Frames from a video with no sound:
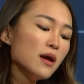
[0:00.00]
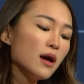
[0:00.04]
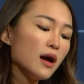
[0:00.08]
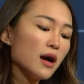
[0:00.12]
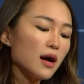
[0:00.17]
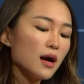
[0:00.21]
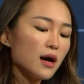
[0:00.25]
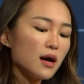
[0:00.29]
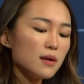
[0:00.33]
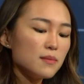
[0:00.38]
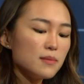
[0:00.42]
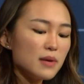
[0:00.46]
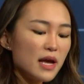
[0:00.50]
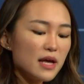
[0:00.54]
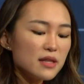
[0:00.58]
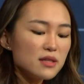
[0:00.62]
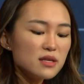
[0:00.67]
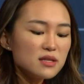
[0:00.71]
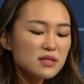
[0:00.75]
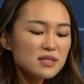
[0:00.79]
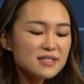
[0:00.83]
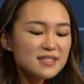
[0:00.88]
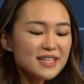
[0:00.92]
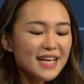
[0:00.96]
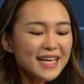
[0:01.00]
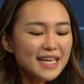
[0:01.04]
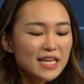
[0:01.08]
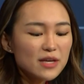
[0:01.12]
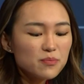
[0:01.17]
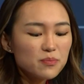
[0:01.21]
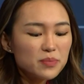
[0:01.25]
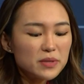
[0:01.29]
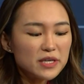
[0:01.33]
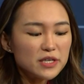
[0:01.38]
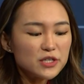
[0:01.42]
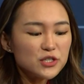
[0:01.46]
And then the
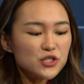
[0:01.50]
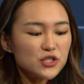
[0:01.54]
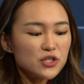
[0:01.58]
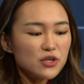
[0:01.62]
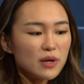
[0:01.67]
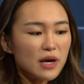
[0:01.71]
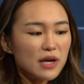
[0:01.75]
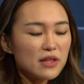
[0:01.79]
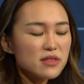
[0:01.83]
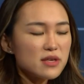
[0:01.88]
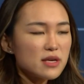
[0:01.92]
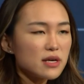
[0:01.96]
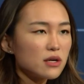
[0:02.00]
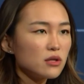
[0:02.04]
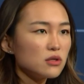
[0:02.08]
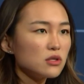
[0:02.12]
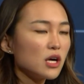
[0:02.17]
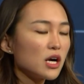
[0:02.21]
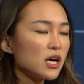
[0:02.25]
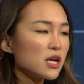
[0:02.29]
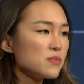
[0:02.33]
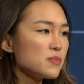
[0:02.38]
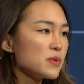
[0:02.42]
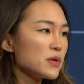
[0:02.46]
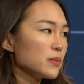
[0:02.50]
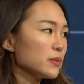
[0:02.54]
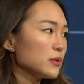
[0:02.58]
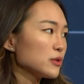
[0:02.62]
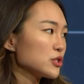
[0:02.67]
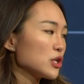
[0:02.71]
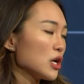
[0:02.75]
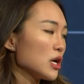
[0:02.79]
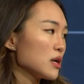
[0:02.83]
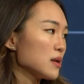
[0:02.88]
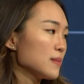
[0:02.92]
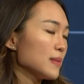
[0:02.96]
second piece, you know, I think a lot of people
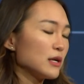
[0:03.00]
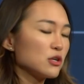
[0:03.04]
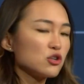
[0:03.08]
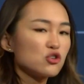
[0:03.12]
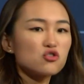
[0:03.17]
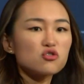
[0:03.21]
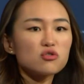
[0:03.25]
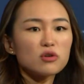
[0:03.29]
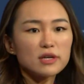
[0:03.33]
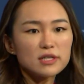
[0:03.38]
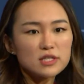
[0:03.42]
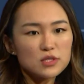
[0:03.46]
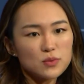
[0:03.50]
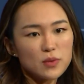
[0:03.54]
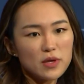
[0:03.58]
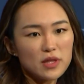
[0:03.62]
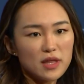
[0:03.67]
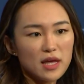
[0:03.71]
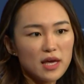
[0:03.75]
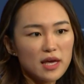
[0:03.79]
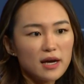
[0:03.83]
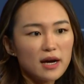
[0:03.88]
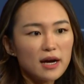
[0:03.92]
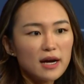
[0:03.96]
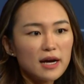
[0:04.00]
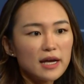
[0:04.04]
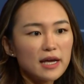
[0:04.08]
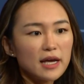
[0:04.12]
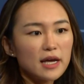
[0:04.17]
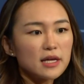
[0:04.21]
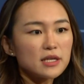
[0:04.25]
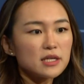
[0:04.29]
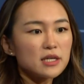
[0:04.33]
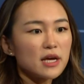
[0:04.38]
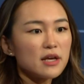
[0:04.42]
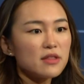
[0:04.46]
talk about trust with AI.
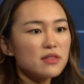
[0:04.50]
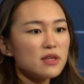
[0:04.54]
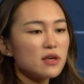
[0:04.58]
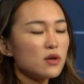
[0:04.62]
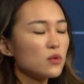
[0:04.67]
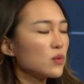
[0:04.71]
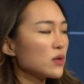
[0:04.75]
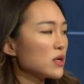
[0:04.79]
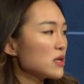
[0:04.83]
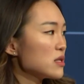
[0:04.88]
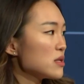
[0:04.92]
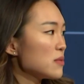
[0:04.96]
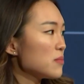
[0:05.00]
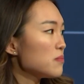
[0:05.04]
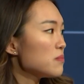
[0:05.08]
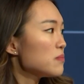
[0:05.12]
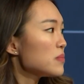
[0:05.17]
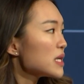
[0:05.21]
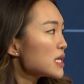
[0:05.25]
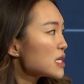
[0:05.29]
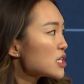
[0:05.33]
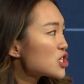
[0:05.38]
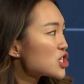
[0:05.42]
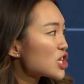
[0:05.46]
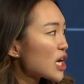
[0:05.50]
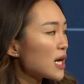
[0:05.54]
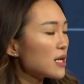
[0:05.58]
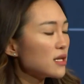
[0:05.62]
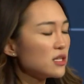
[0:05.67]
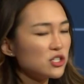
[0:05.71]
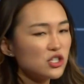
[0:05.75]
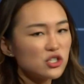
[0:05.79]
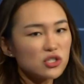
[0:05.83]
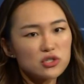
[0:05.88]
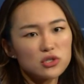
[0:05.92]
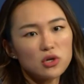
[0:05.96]
And I think one of the big
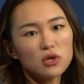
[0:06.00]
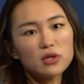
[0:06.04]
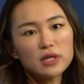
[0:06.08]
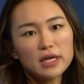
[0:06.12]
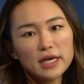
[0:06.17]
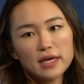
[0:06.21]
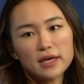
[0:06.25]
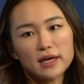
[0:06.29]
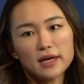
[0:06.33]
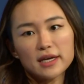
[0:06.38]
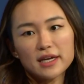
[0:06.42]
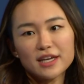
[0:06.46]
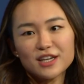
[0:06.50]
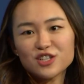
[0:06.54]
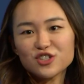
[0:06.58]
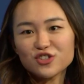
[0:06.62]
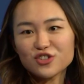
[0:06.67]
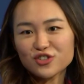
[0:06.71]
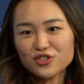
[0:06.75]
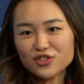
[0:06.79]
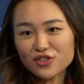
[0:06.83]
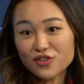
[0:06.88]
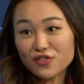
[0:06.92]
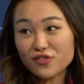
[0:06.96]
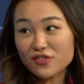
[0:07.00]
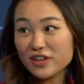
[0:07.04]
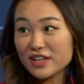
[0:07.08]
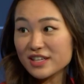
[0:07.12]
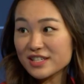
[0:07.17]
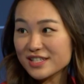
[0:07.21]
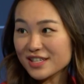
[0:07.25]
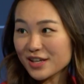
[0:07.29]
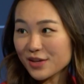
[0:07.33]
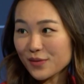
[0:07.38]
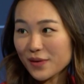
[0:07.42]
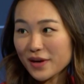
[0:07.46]
challenges all AI agents are
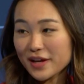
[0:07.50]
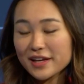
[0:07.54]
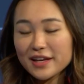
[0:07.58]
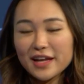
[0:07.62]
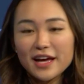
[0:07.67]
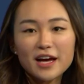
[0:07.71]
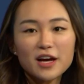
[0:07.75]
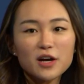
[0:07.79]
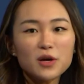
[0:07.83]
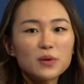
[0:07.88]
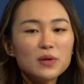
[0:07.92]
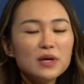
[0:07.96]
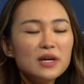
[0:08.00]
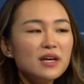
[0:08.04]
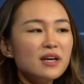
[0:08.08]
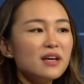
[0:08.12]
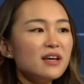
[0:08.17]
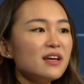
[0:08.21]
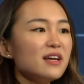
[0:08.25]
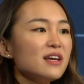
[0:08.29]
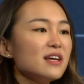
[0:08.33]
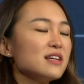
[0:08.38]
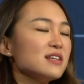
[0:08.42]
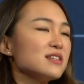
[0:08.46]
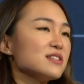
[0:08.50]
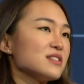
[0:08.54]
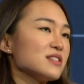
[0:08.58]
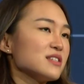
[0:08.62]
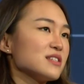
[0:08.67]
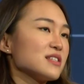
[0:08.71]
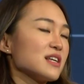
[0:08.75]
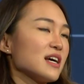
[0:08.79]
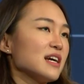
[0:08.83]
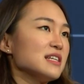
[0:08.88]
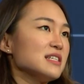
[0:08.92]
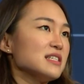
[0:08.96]
facing right now is
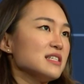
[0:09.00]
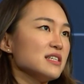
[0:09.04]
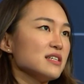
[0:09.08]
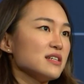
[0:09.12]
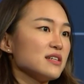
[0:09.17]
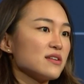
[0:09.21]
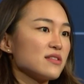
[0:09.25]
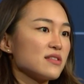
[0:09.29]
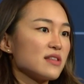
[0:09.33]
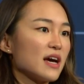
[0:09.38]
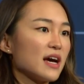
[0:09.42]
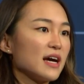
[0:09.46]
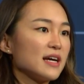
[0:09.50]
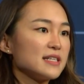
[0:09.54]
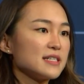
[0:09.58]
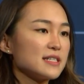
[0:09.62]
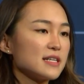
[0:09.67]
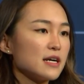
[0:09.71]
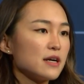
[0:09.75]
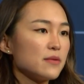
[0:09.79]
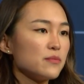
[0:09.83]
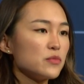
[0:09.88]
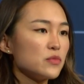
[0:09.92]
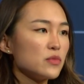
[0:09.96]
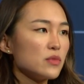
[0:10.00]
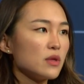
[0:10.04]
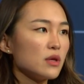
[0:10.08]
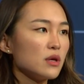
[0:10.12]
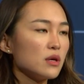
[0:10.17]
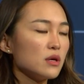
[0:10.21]
this idea that